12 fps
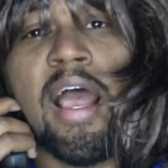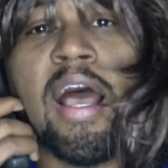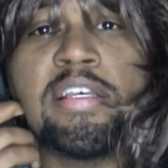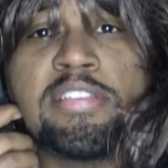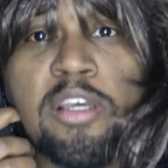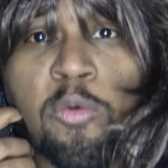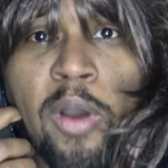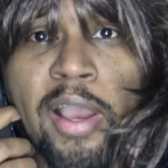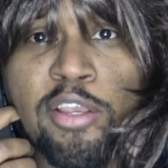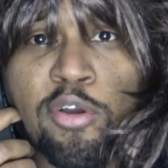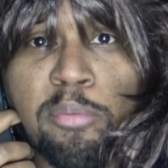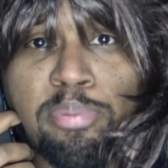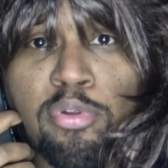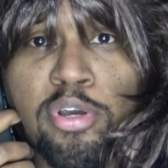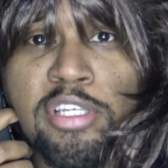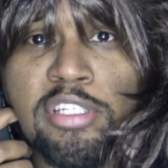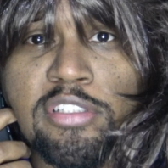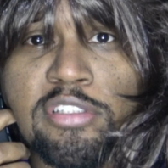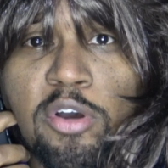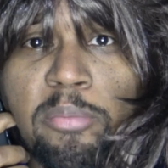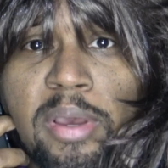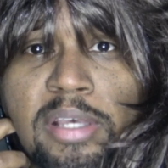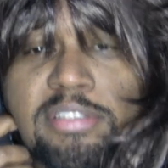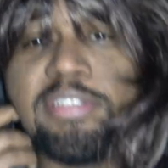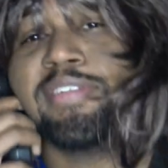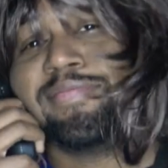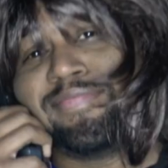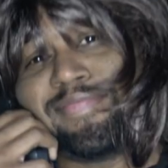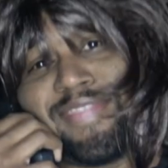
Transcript: I said, why your employees so messy?